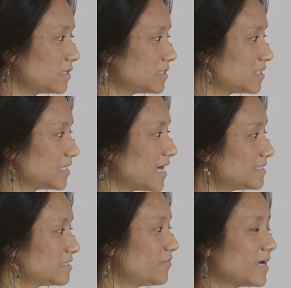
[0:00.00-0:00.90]
to
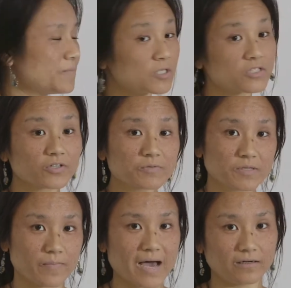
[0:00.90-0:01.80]
identify
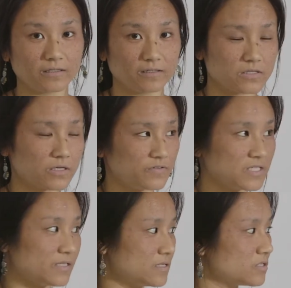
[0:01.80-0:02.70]
prescription patterns of
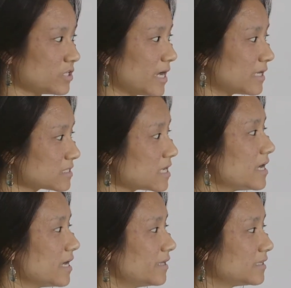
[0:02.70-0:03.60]
census tracts,
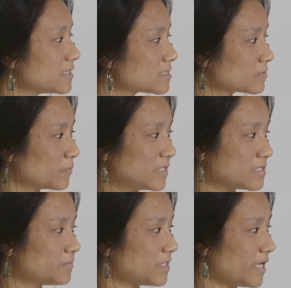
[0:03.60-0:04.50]
and this was
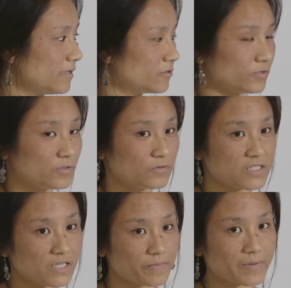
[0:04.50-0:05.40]
obtained through
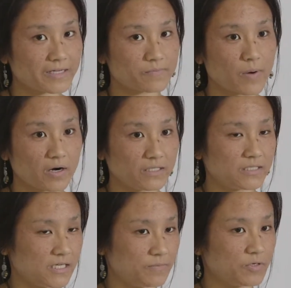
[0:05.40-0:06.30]
CMS Part
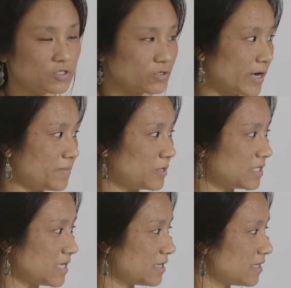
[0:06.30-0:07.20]
D prescriber
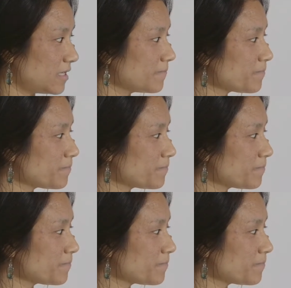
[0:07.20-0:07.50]
data.